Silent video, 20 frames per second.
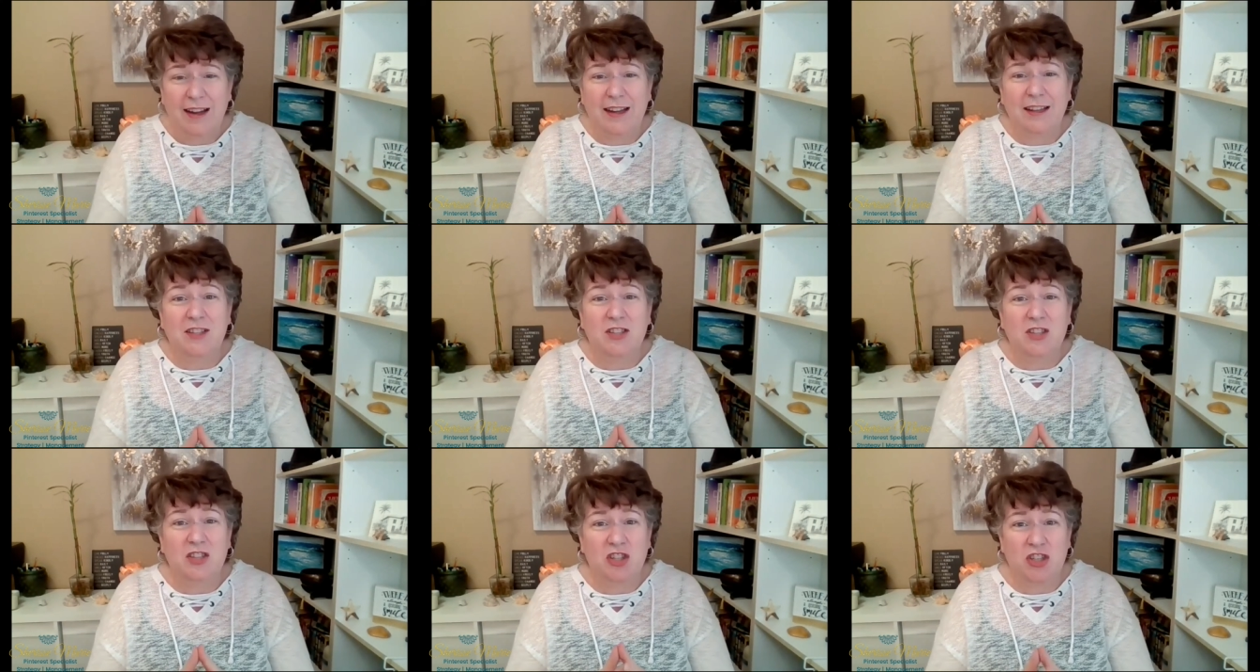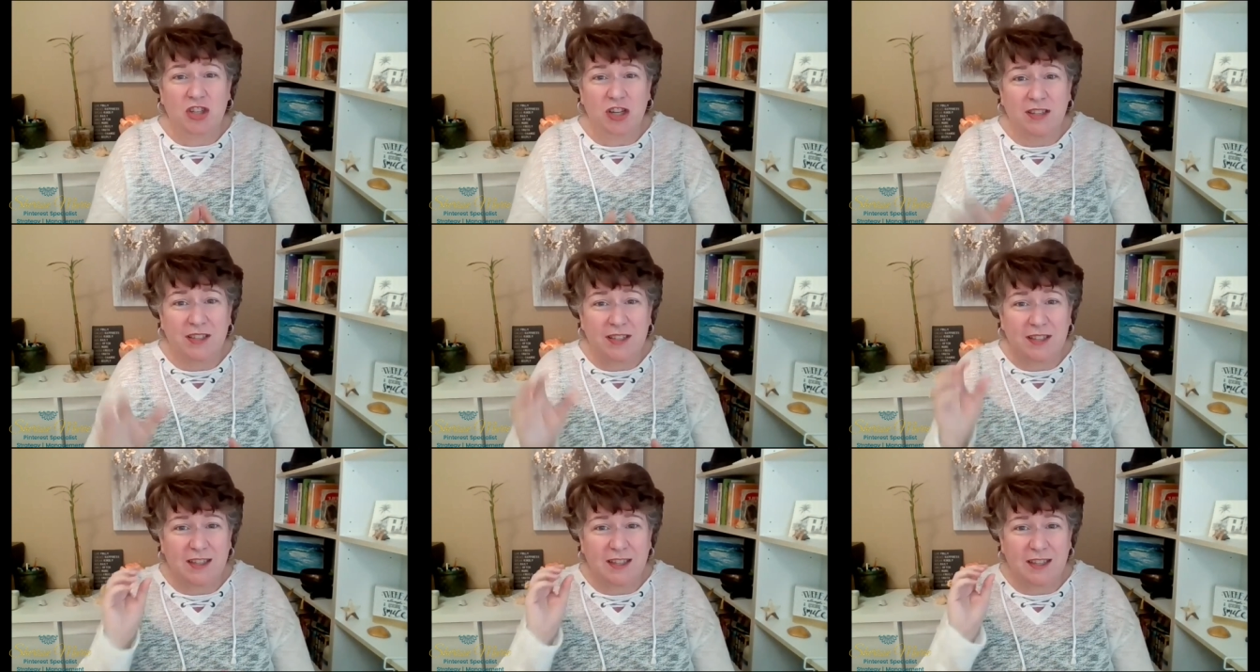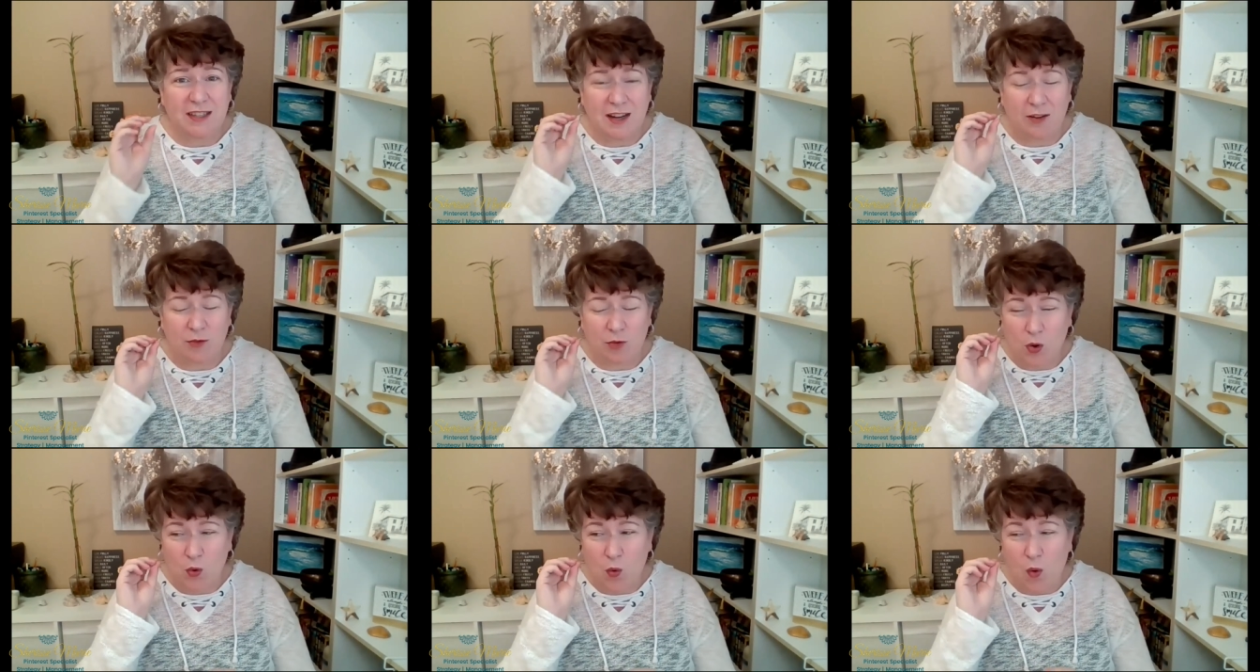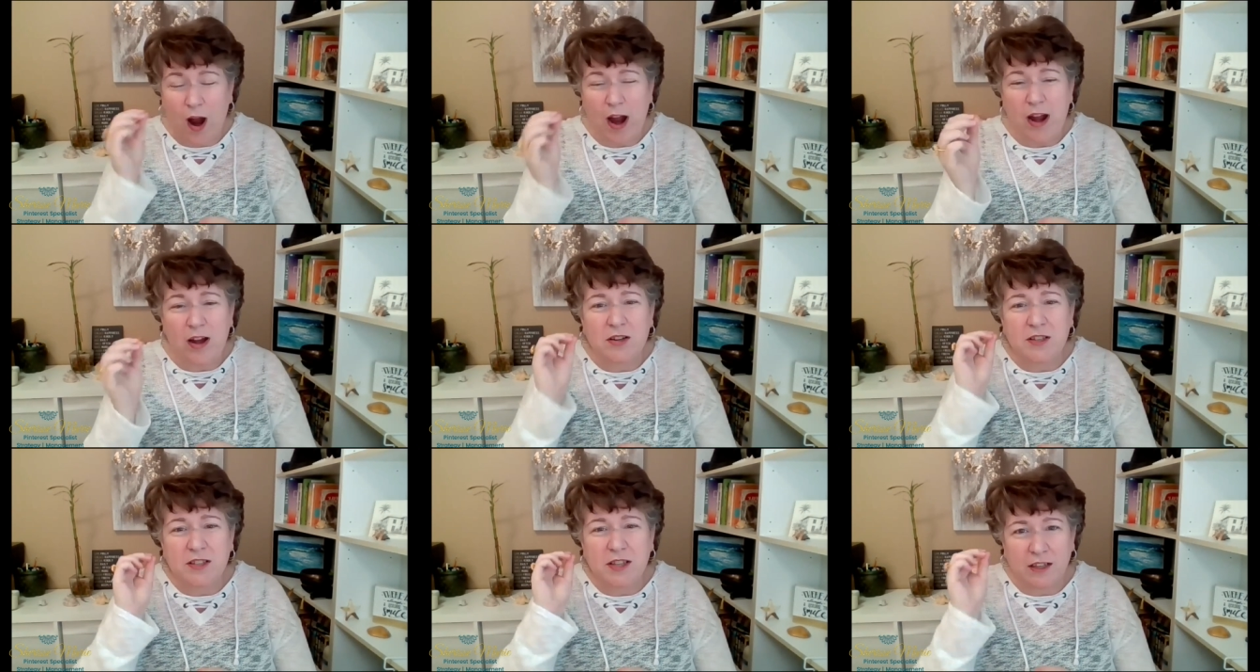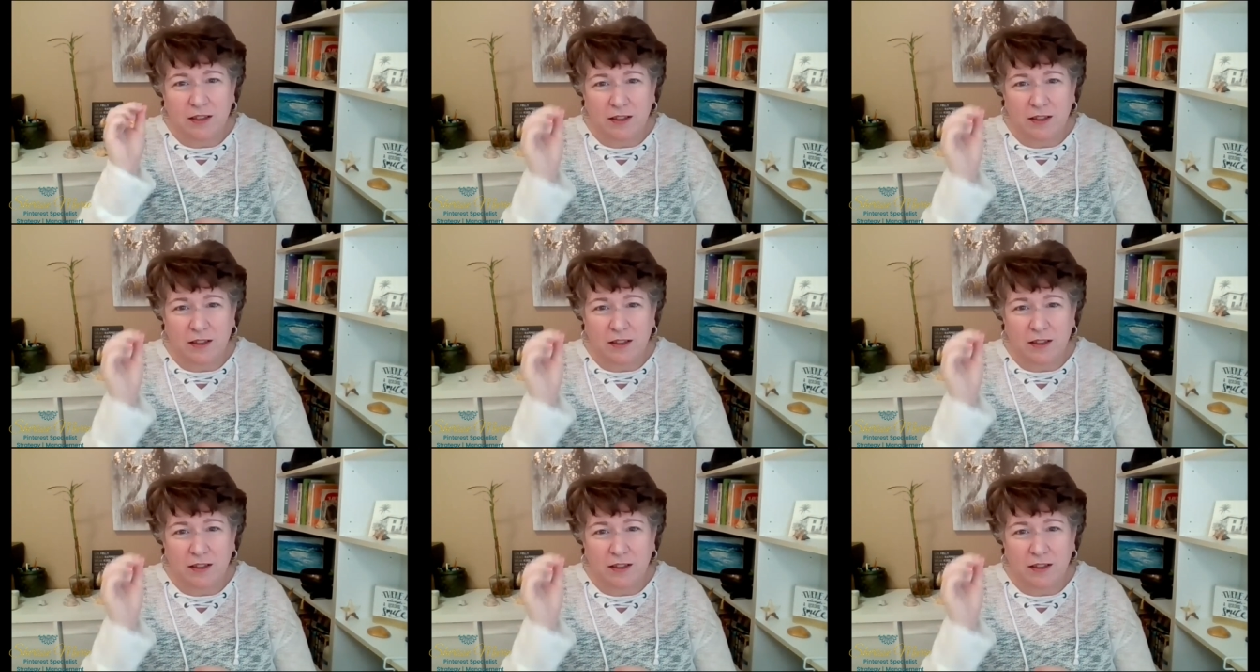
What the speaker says: It's just, it requires